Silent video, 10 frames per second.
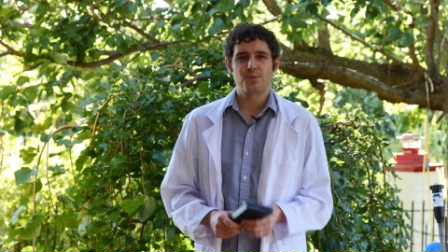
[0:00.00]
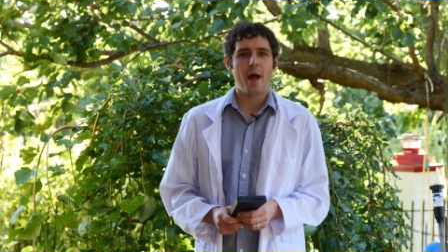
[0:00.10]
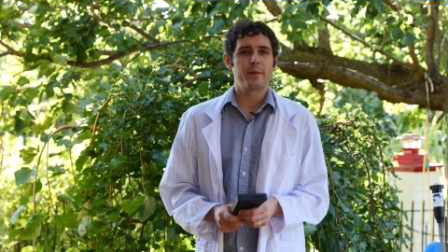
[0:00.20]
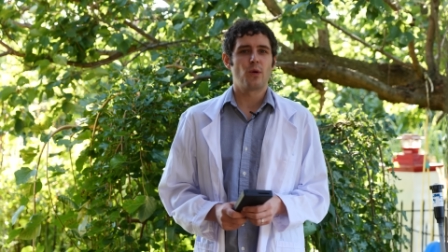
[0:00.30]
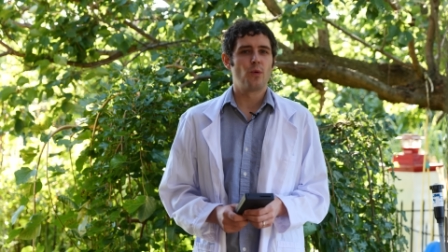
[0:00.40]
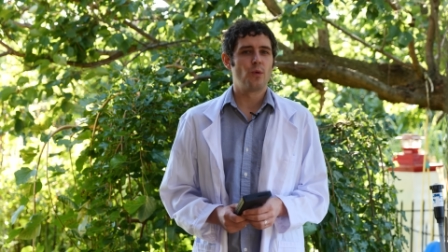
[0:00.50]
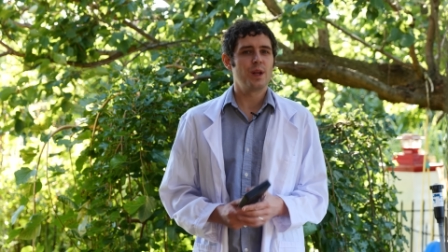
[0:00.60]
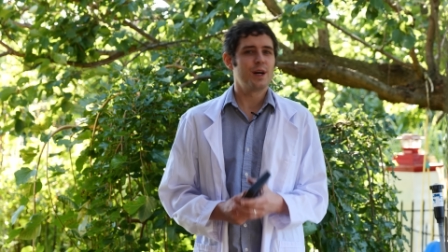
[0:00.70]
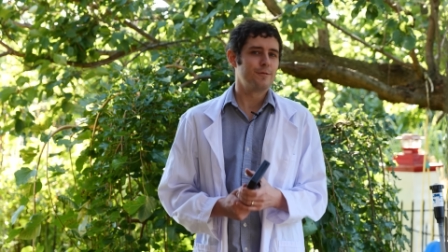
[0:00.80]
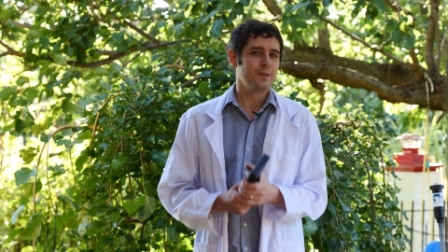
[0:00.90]
rabbit
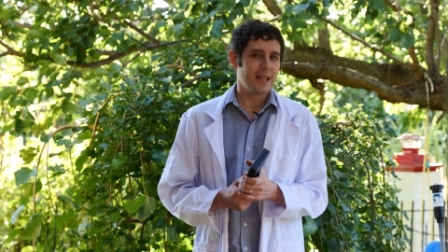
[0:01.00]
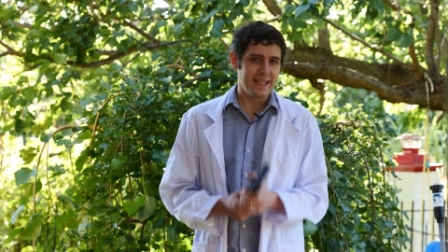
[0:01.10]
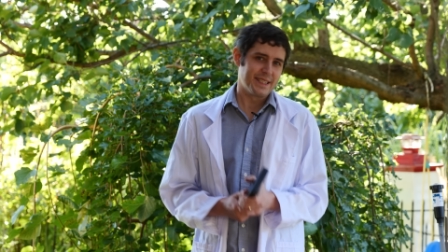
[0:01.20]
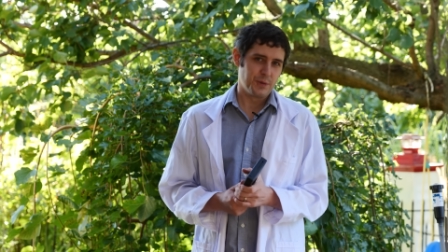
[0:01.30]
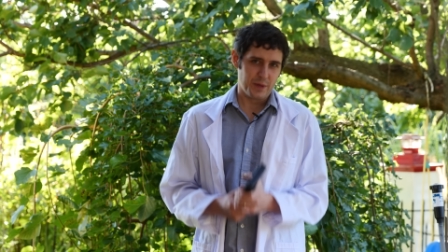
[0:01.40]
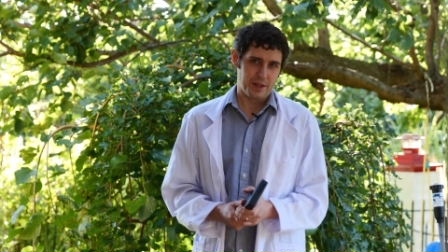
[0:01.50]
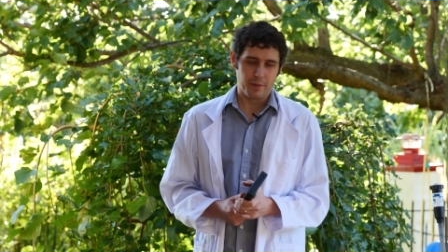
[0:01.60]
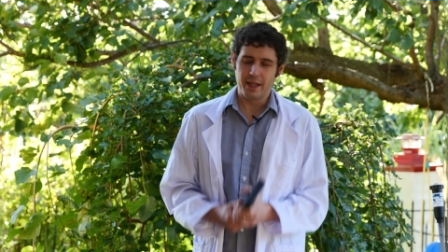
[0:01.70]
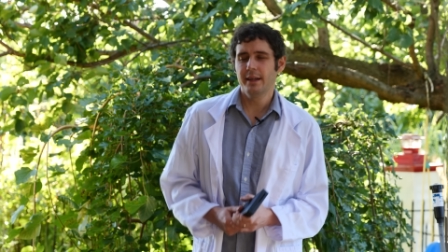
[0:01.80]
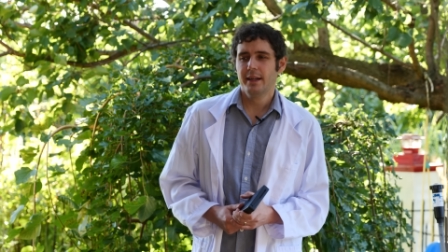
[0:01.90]
hole of light with
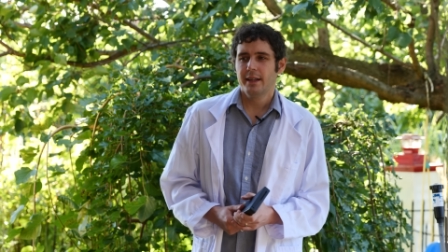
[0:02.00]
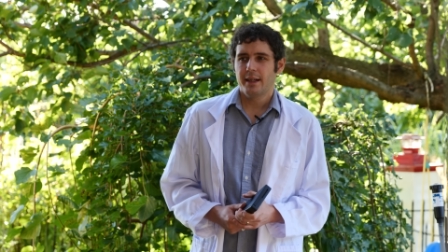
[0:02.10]
me.